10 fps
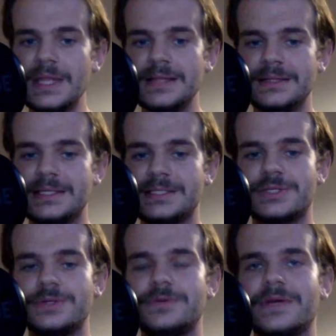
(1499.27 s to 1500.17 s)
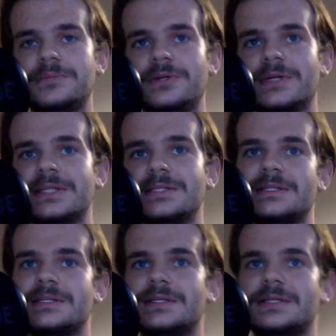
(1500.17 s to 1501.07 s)
These are two great
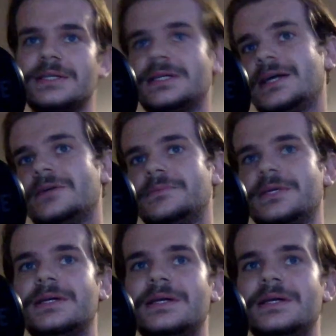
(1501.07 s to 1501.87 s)
plugins that can help you.